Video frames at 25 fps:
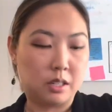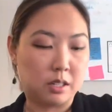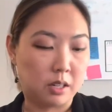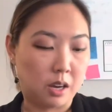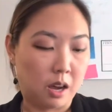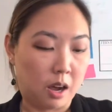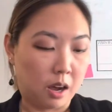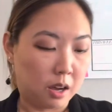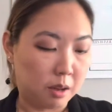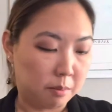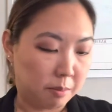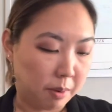
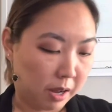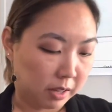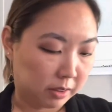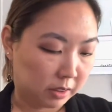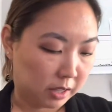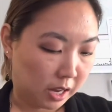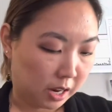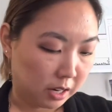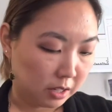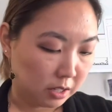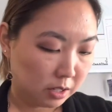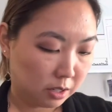talk about
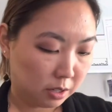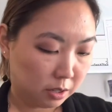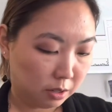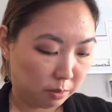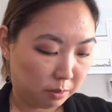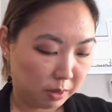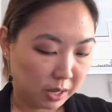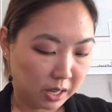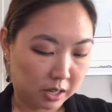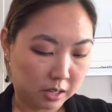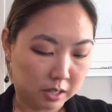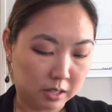that too,
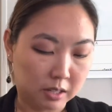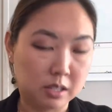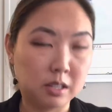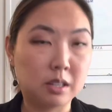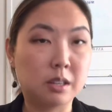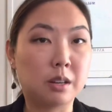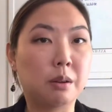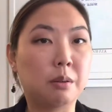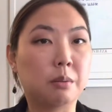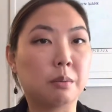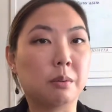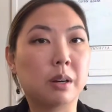because
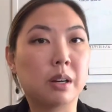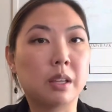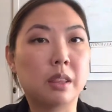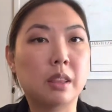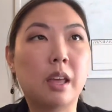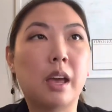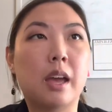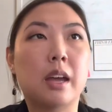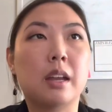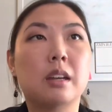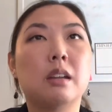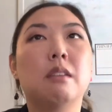you know, we're in
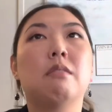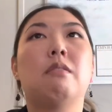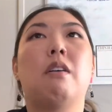the end of